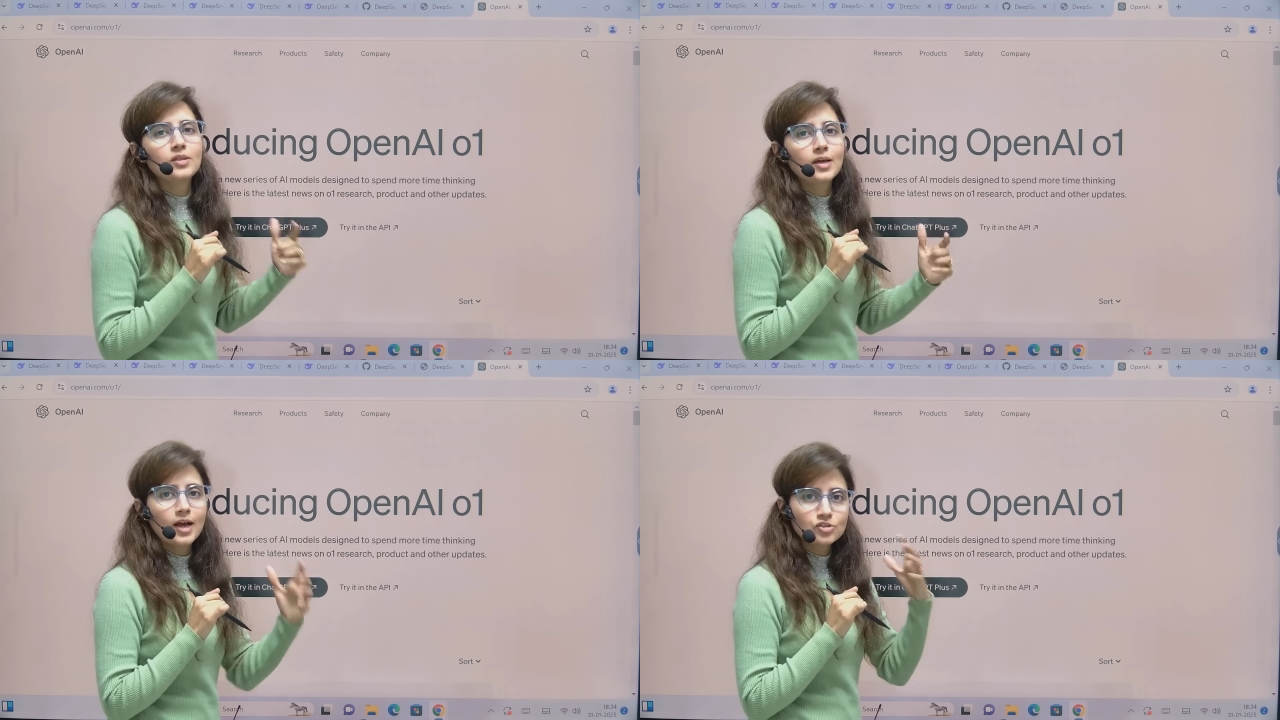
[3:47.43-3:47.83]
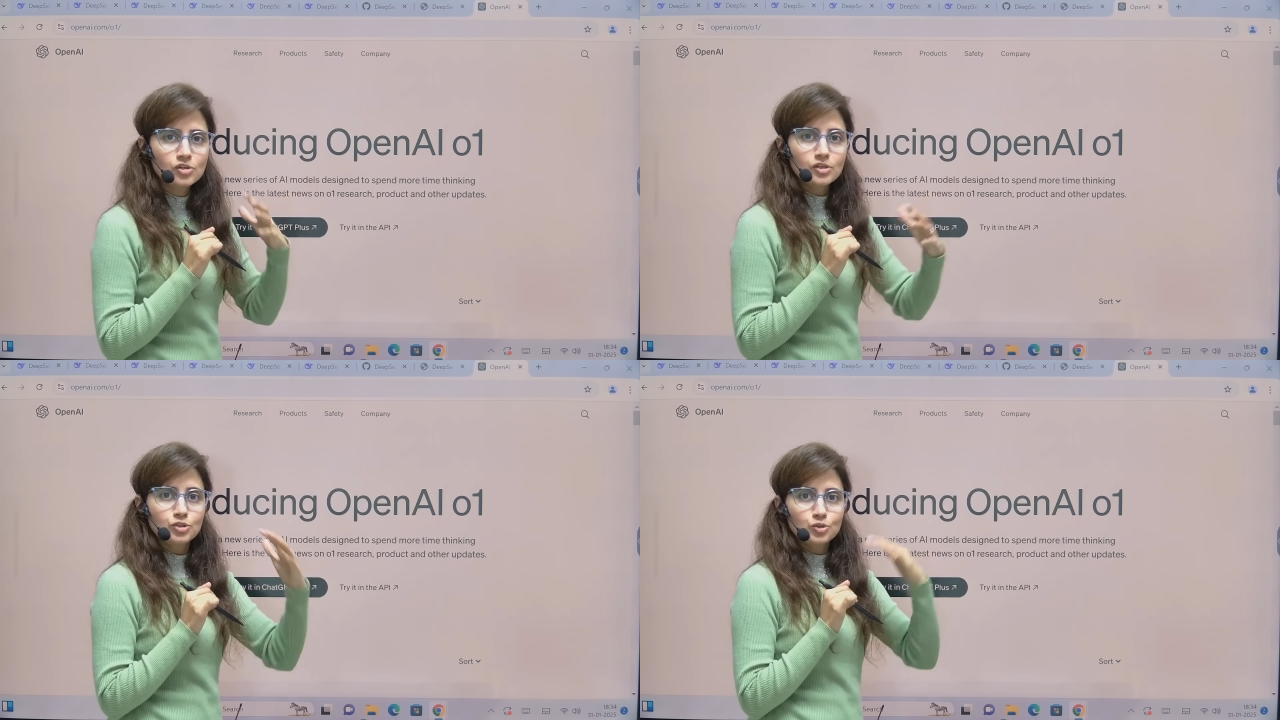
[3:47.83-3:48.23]
They
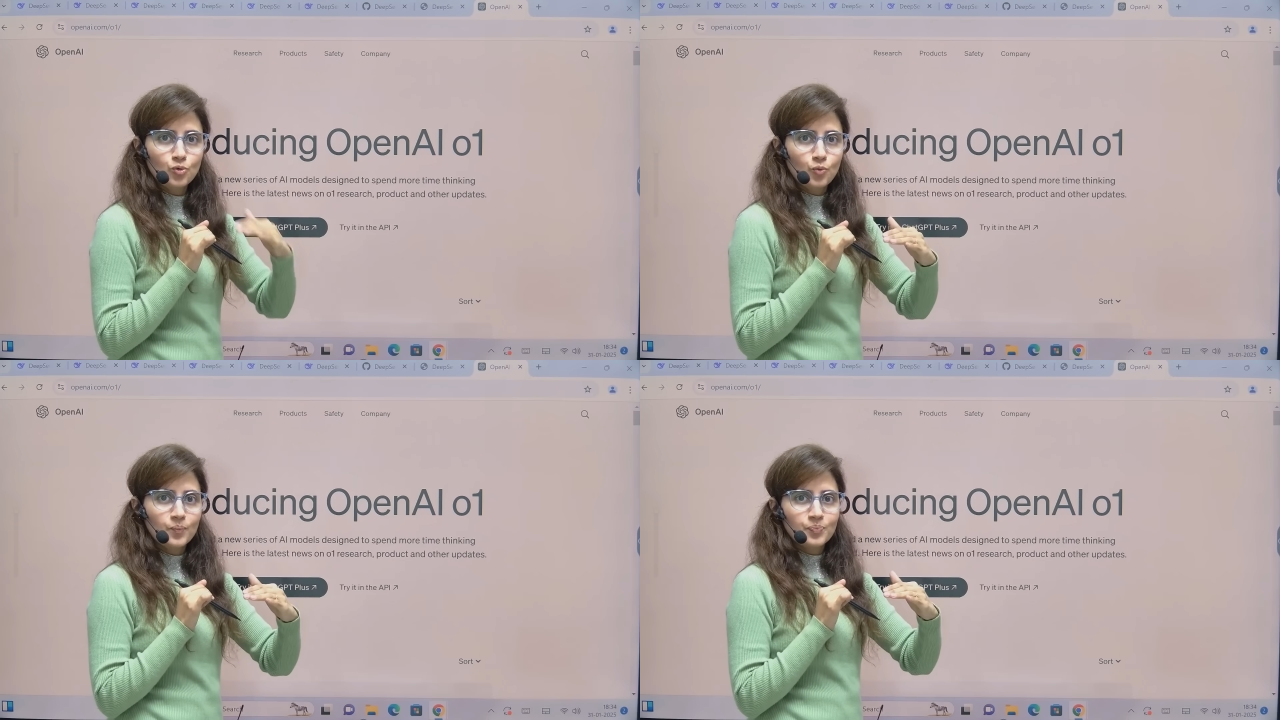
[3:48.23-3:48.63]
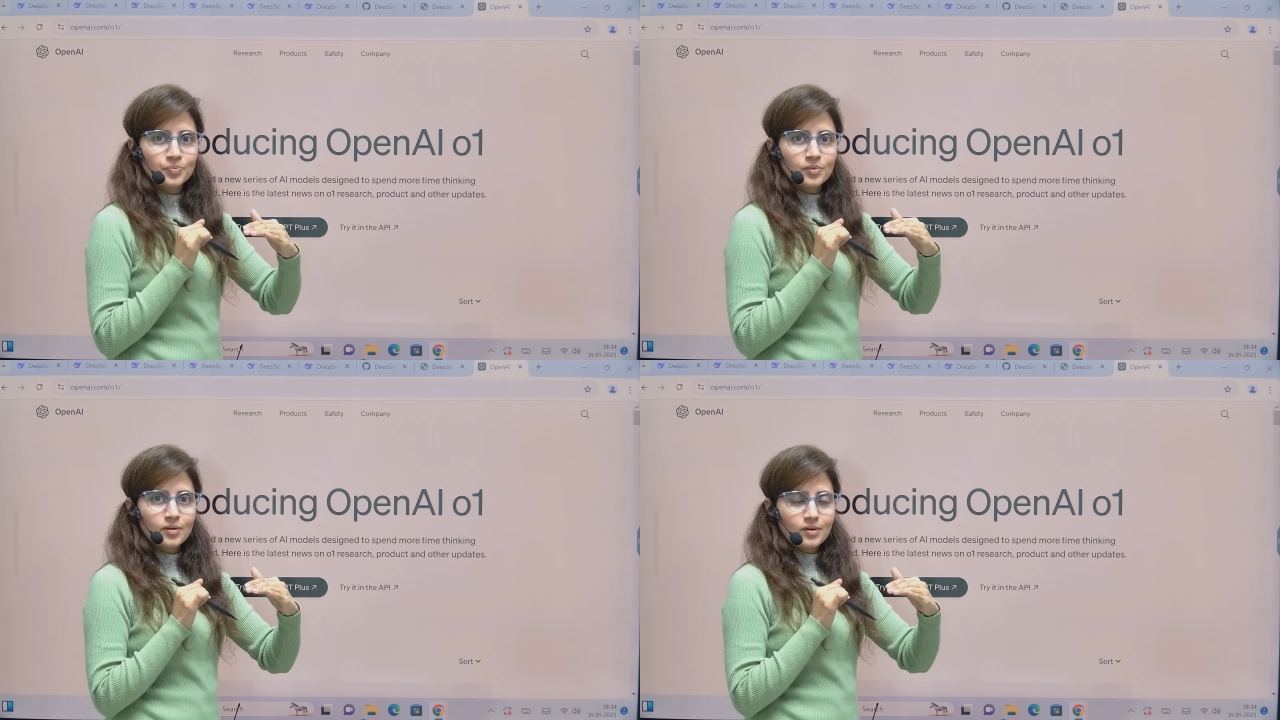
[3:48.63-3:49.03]
actually show
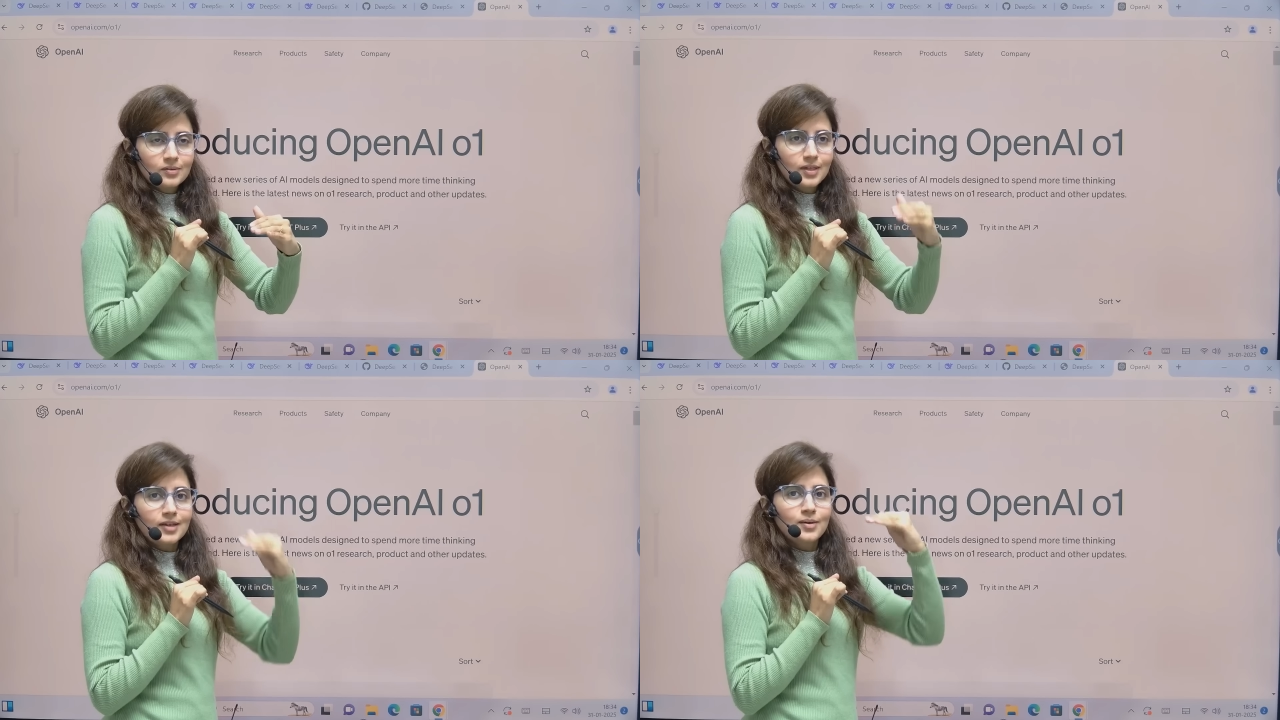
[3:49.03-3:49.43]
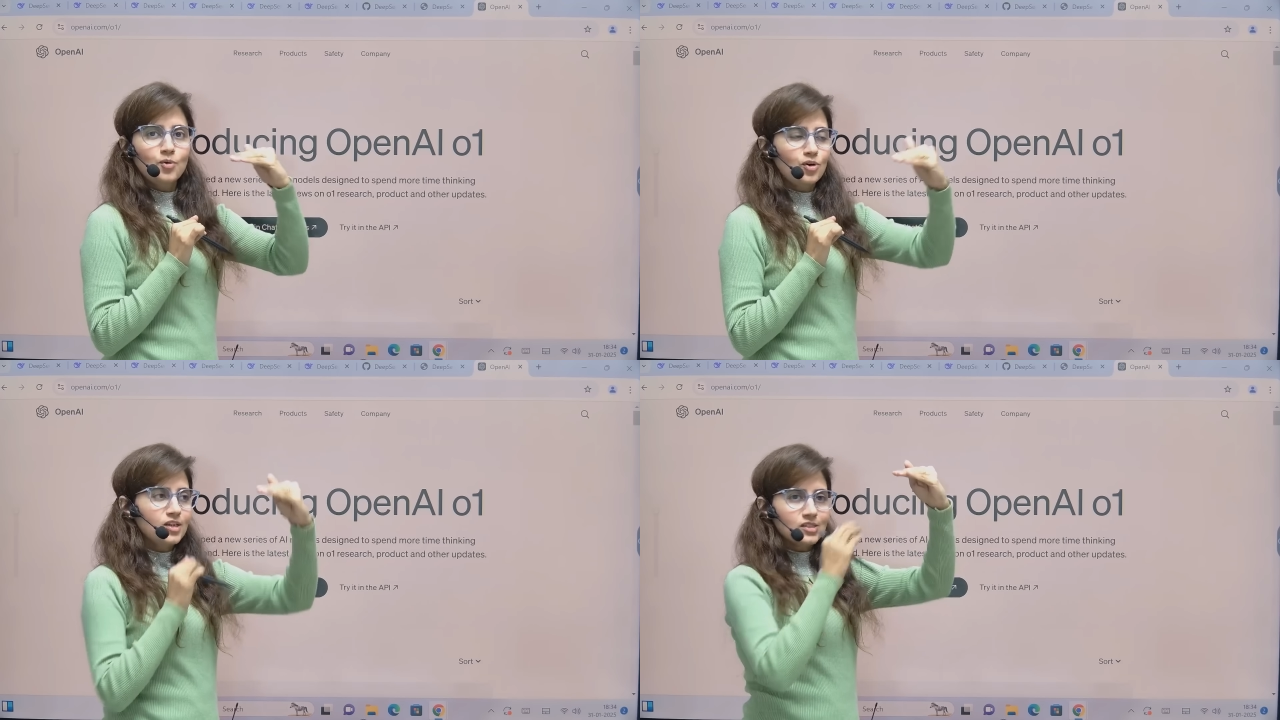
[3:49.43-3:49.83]
that the
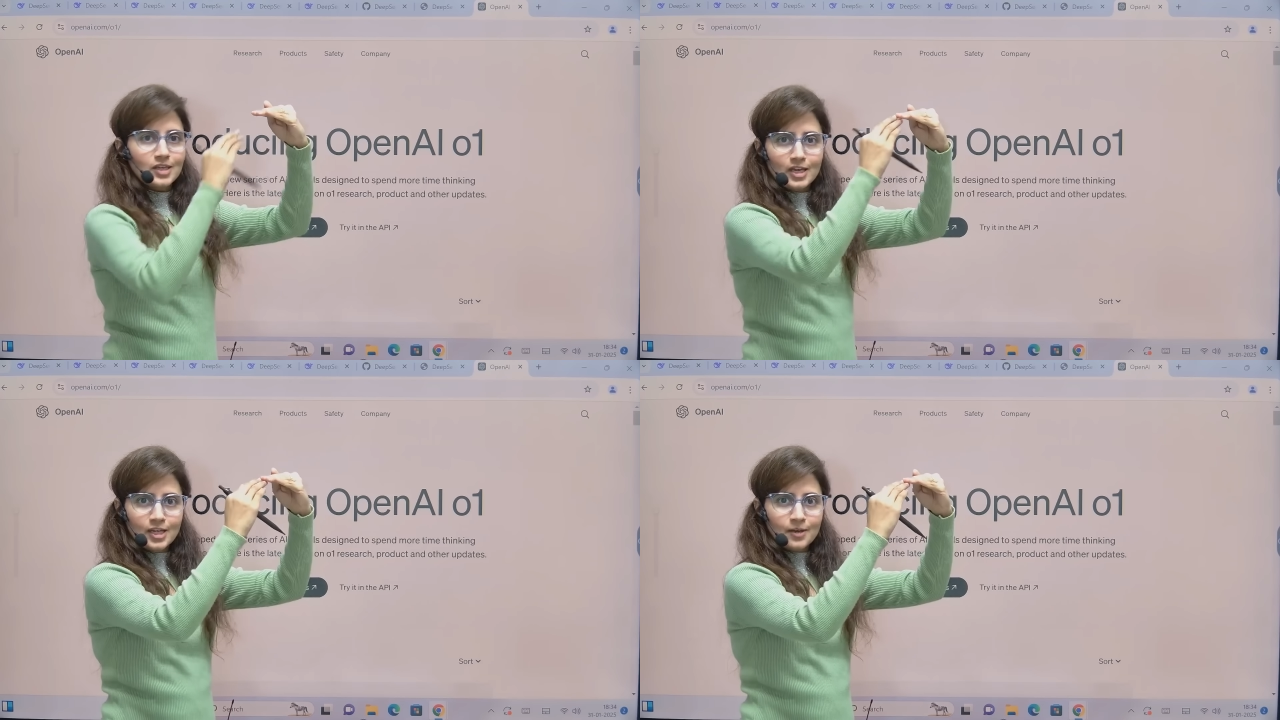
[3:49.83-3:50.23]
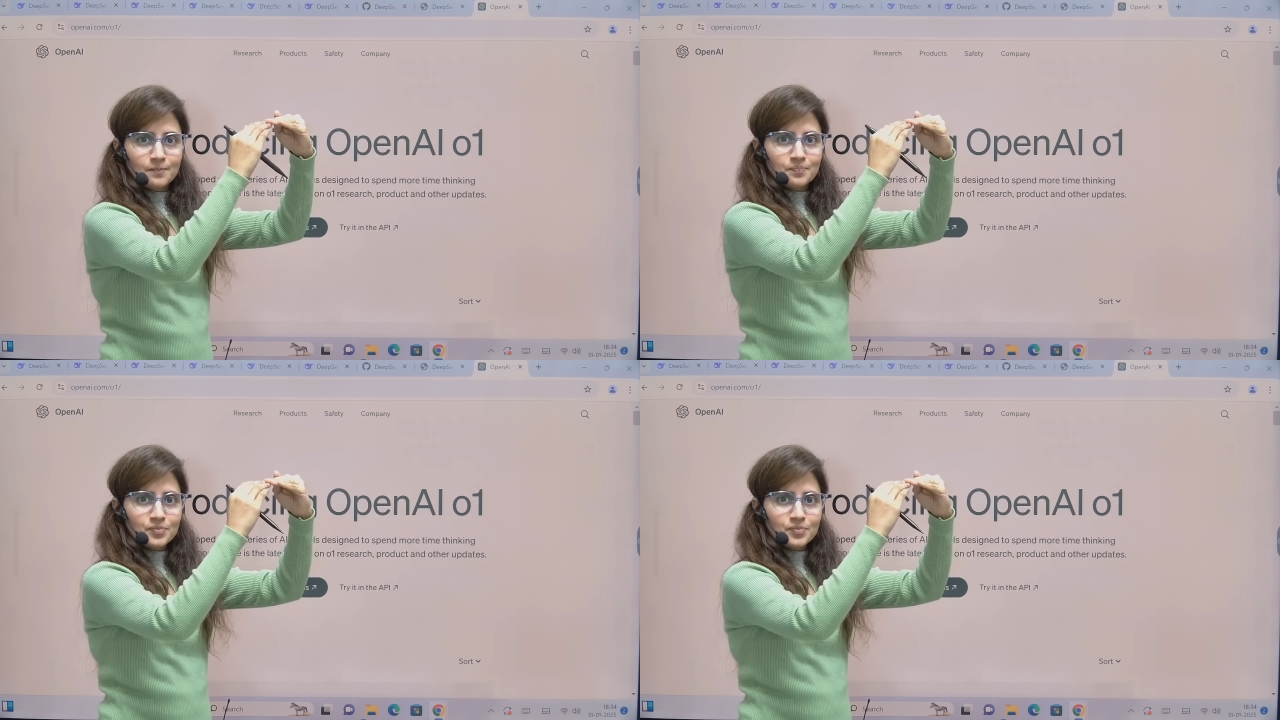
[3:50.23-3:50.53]
model is thinking,